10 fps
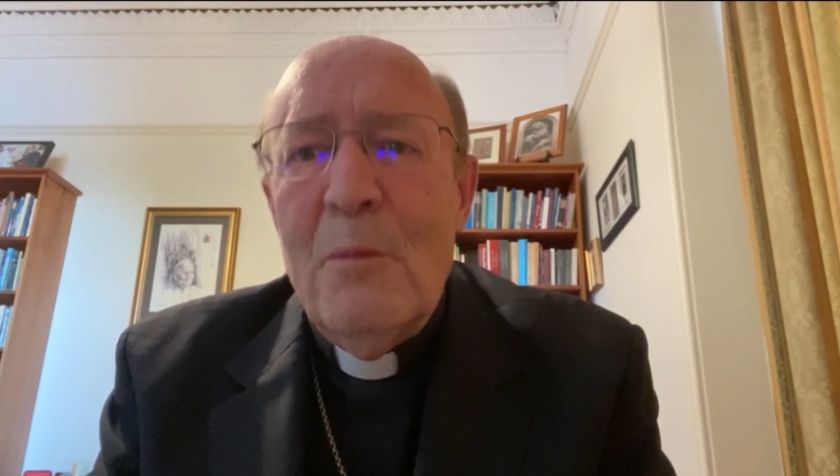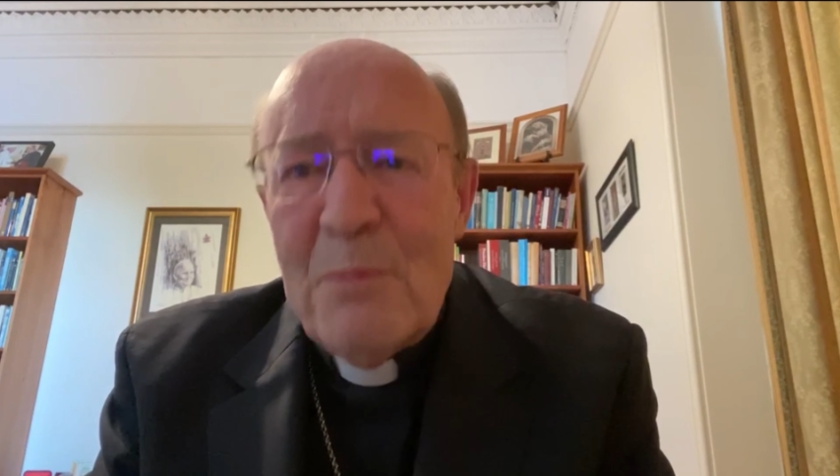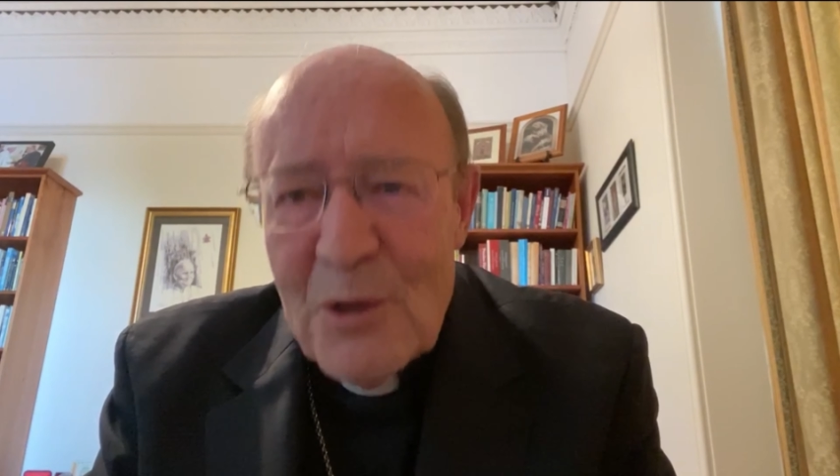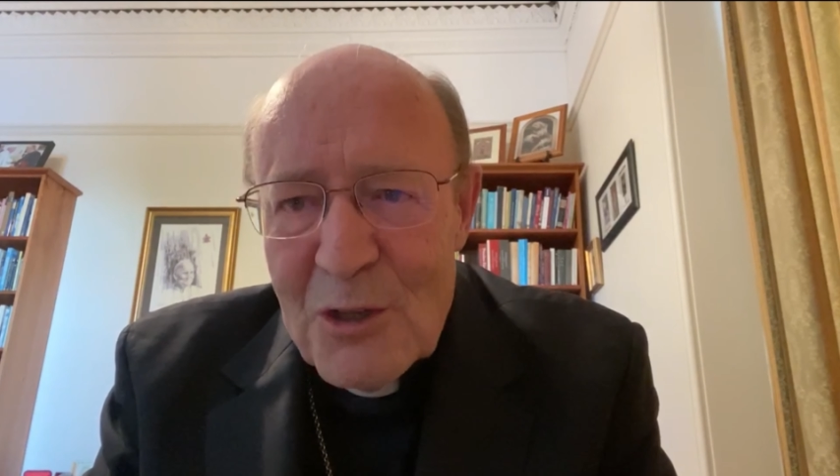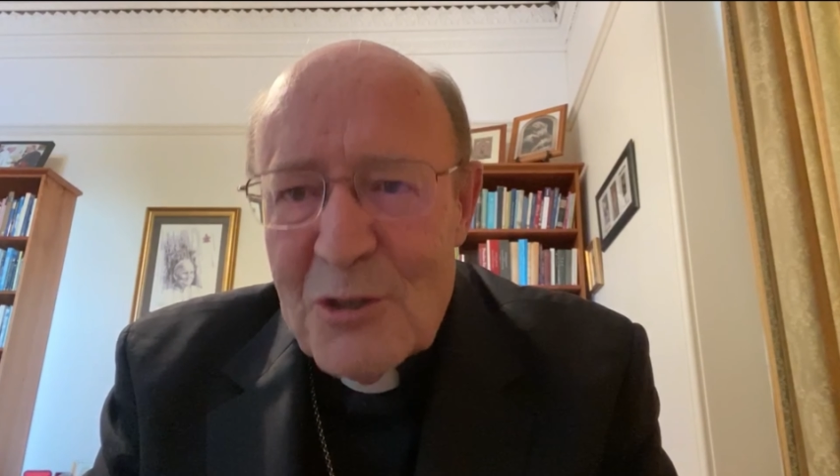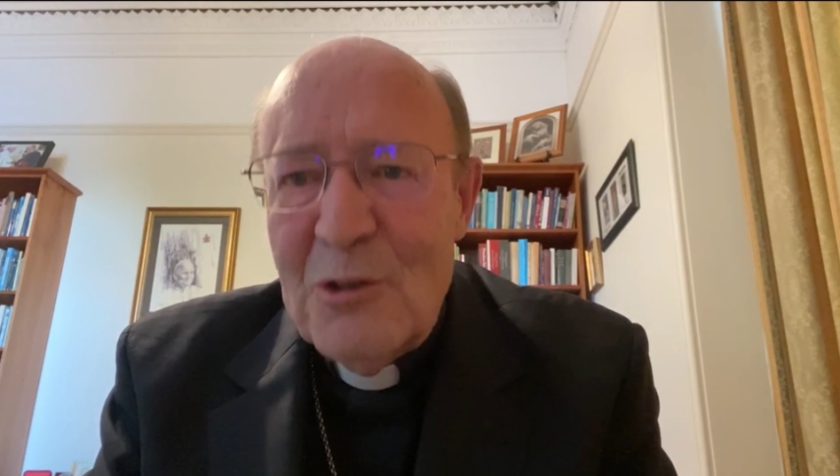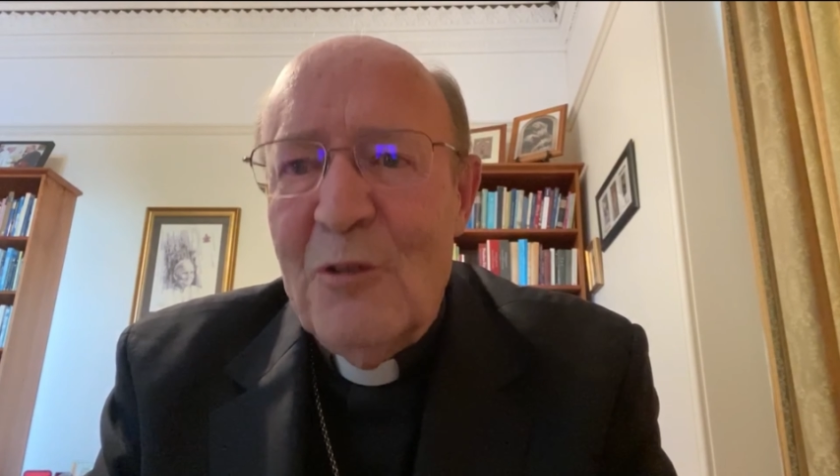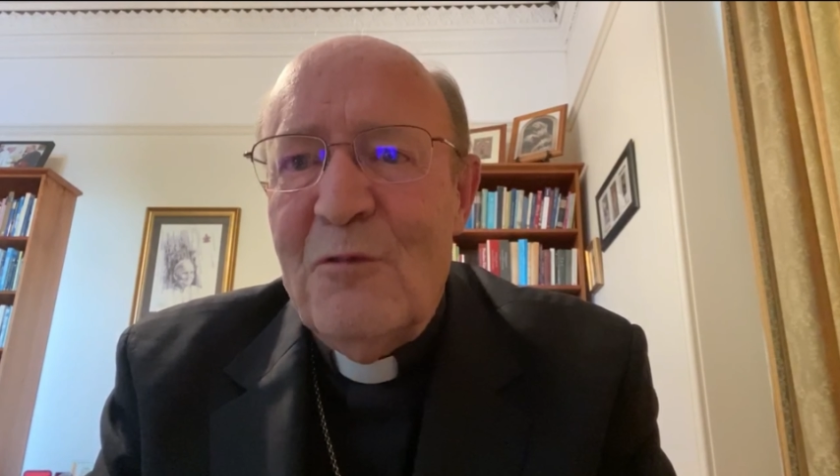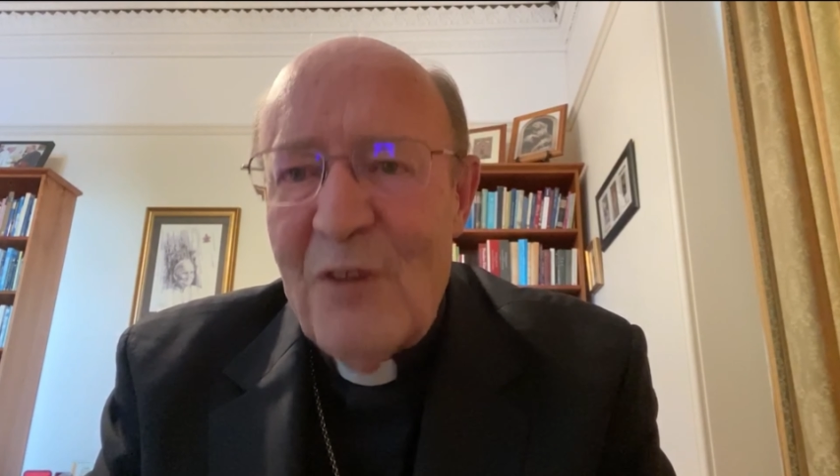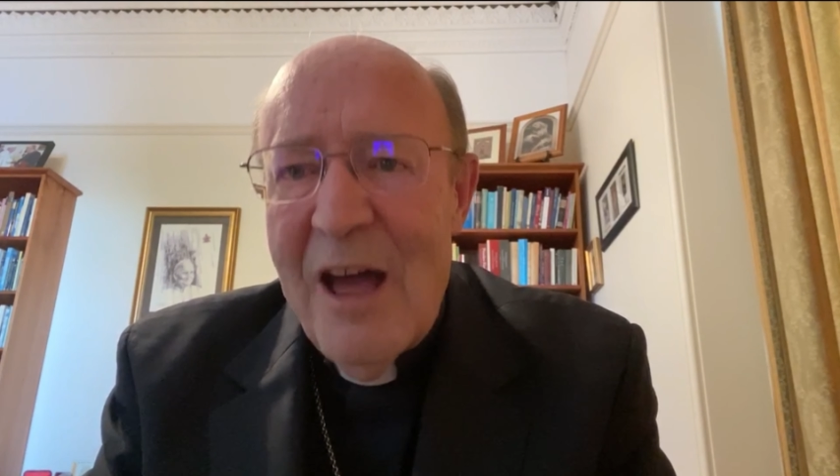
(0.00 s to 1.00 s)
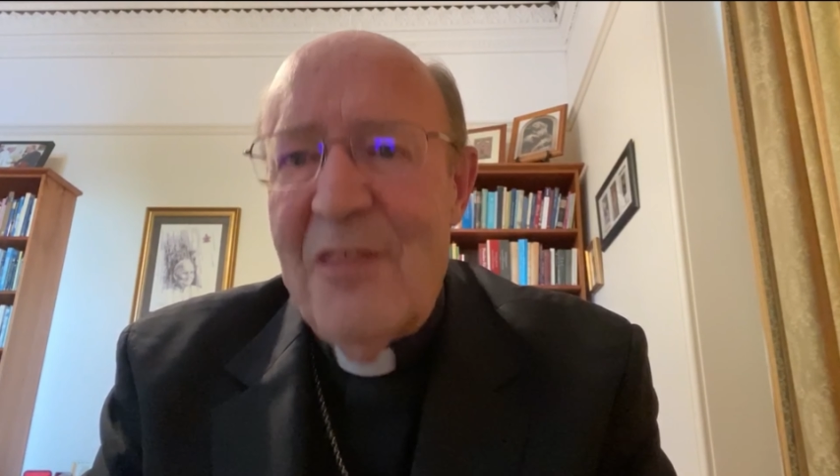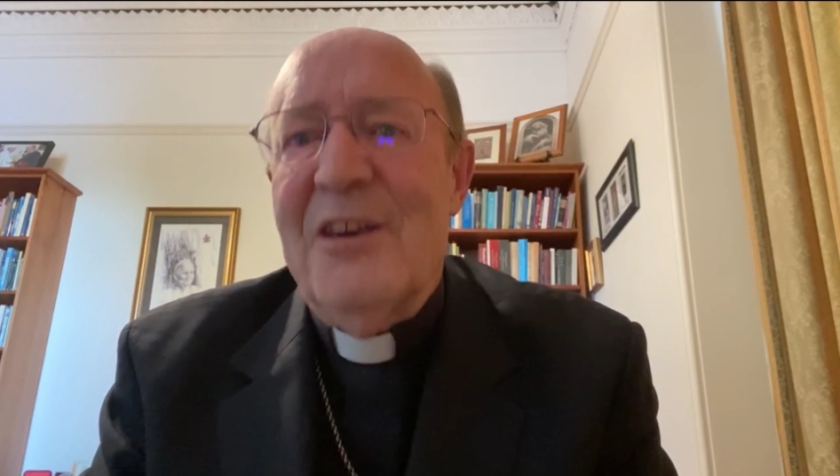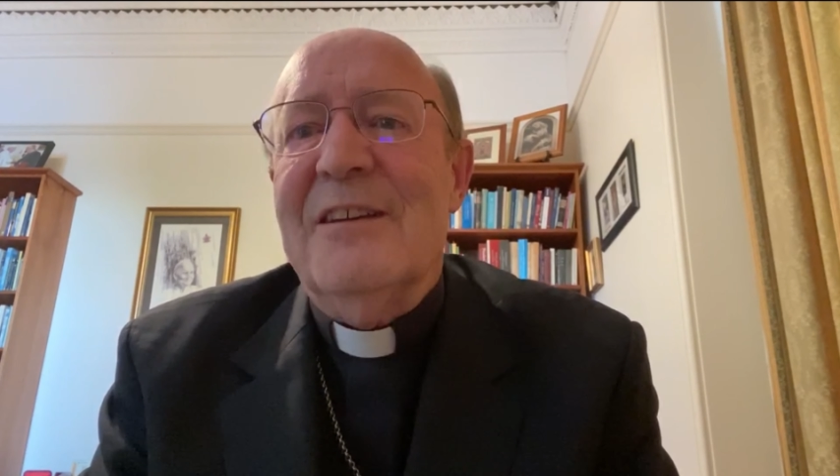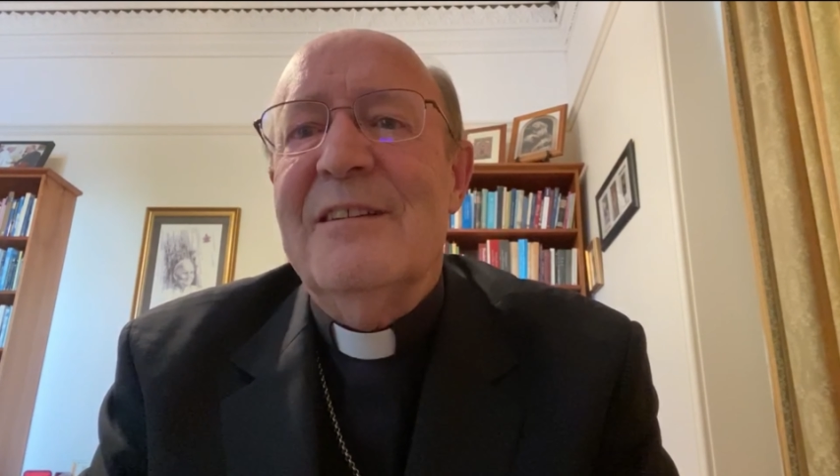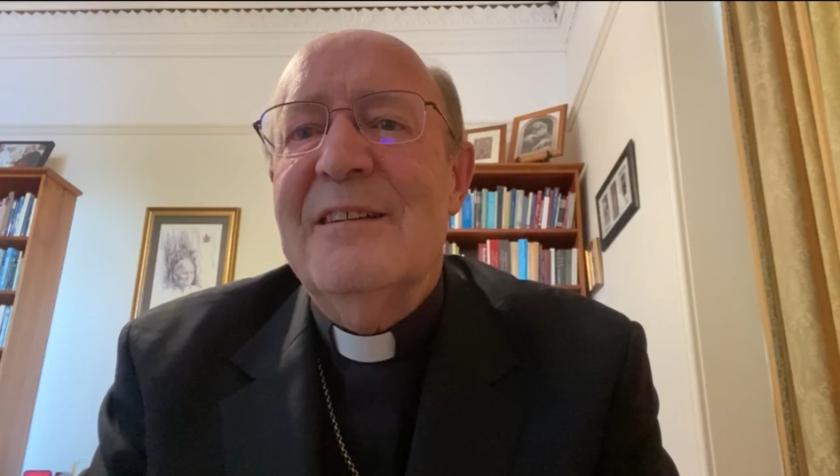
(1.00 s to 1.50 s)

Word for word: personal father.